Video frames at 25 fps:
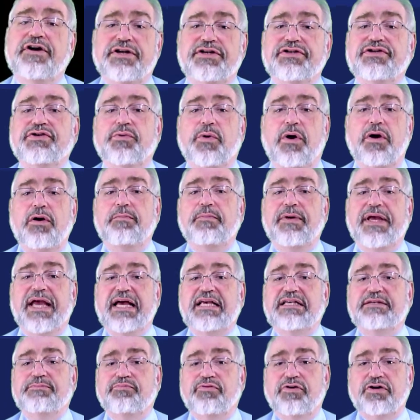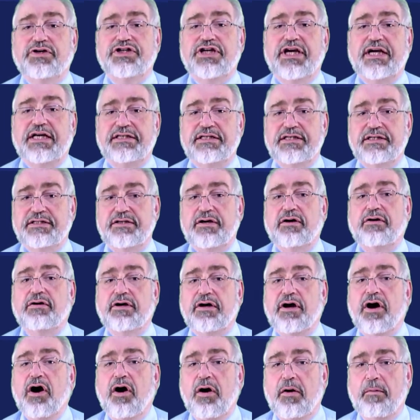to
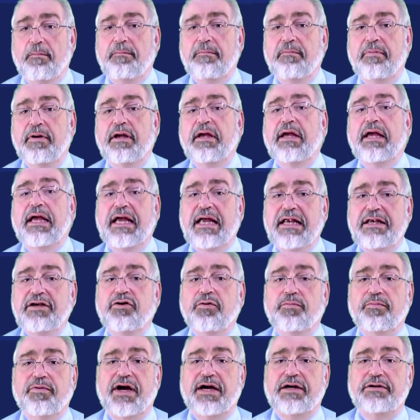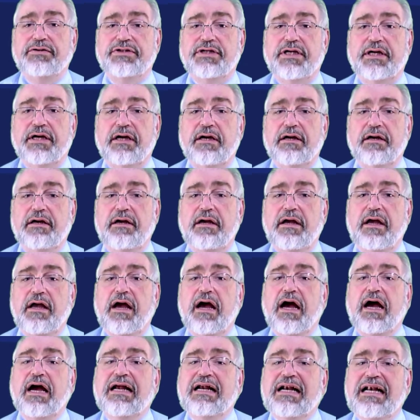obsproject.com in your browser
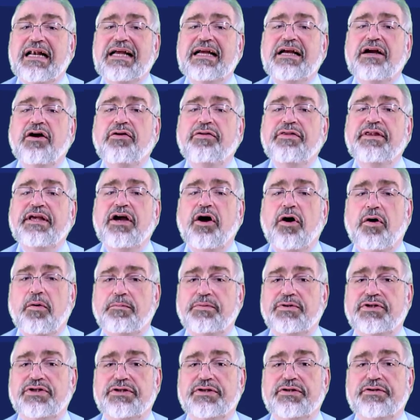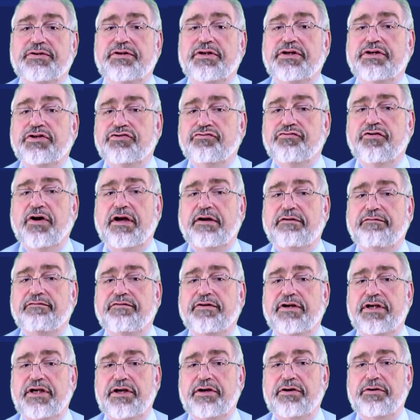and click on the option that's right for
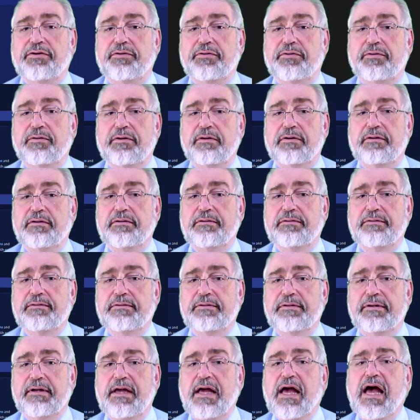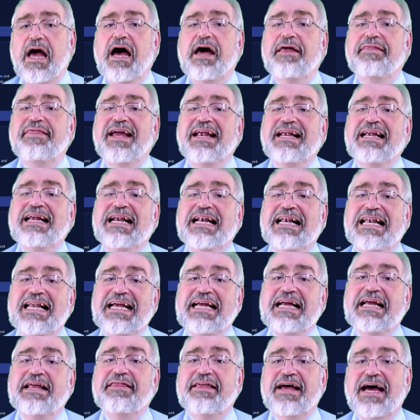you. And then
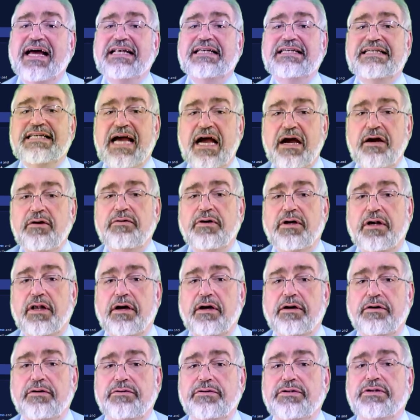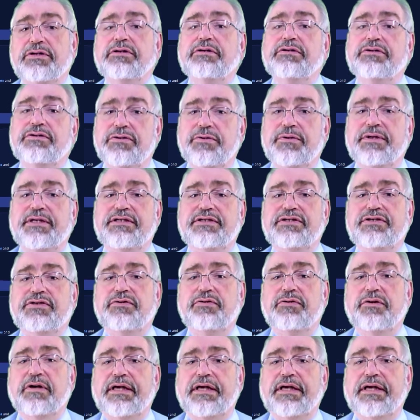click that download to install